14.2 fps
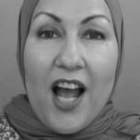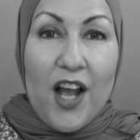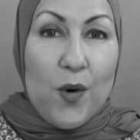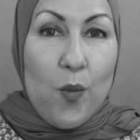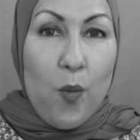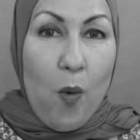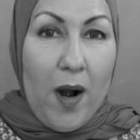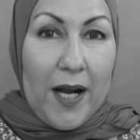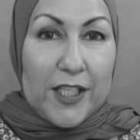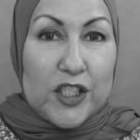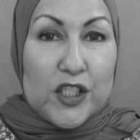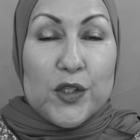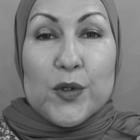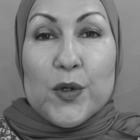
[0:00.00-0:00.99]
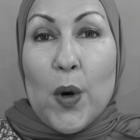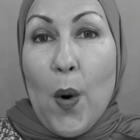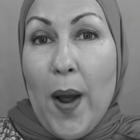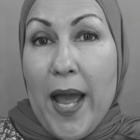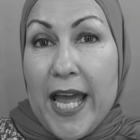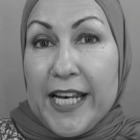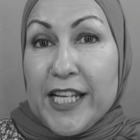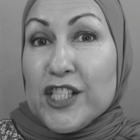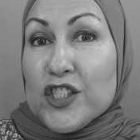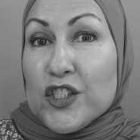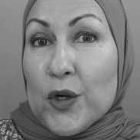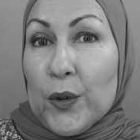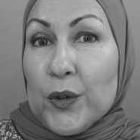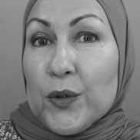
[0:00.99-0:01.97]
I want to go ahead and
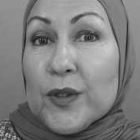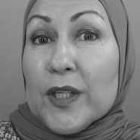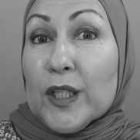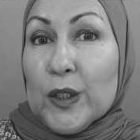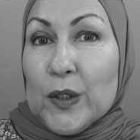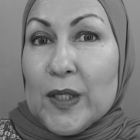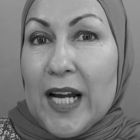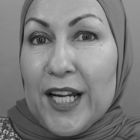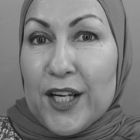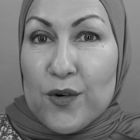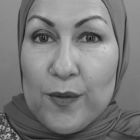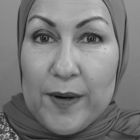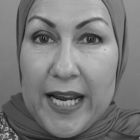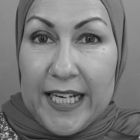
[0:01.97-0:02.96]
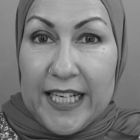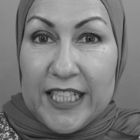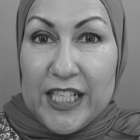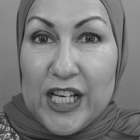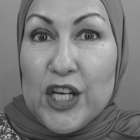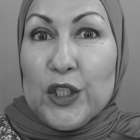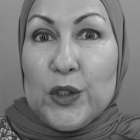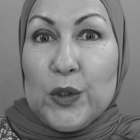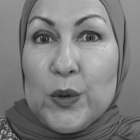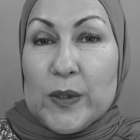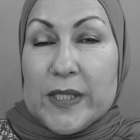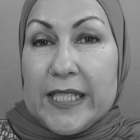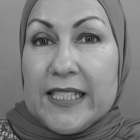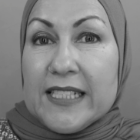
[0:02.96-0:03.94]
show you the look I created
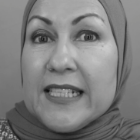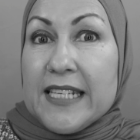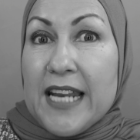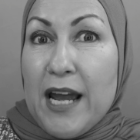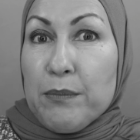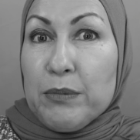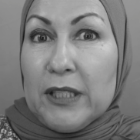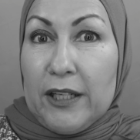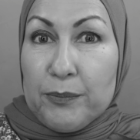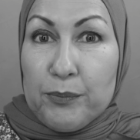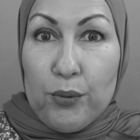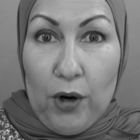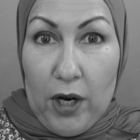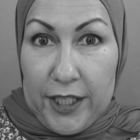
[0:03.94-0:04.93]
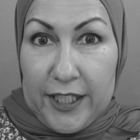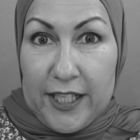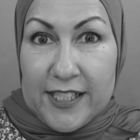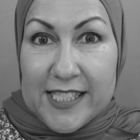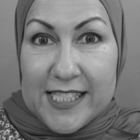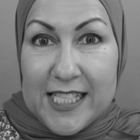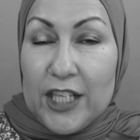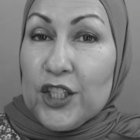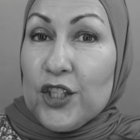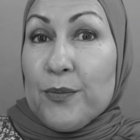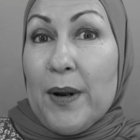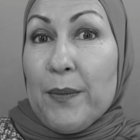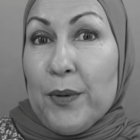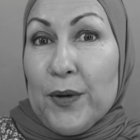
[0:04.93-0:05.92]
using the Nabla products. You
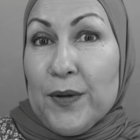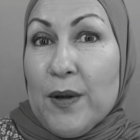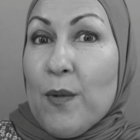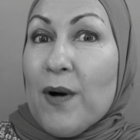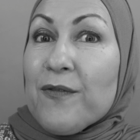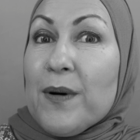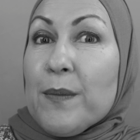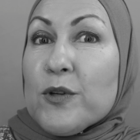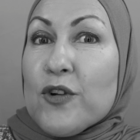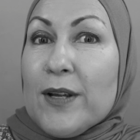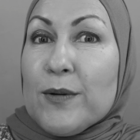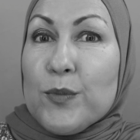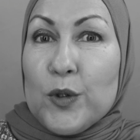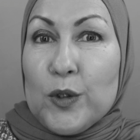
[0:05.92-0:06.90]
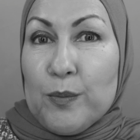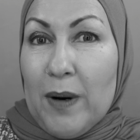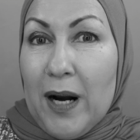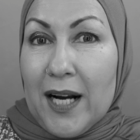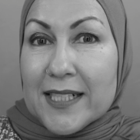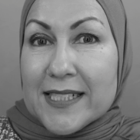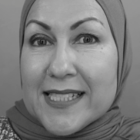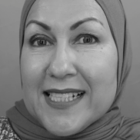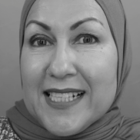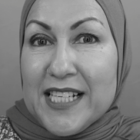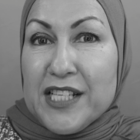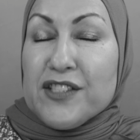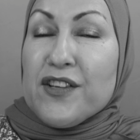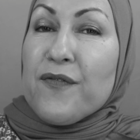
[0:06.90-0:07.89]
remember the one from Trend Mood Box?
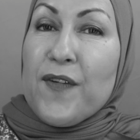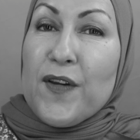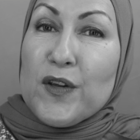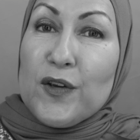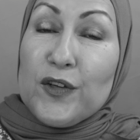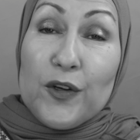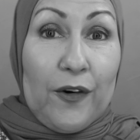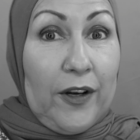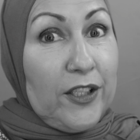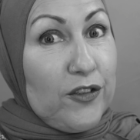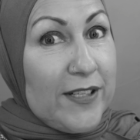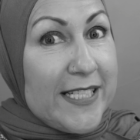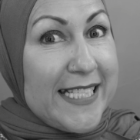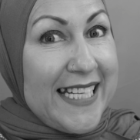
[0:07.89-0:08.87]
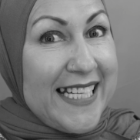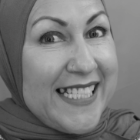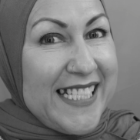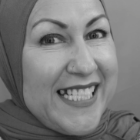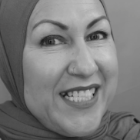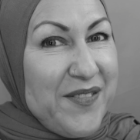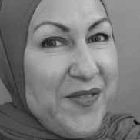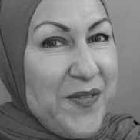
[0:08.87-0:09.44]
So if you're interested in seeing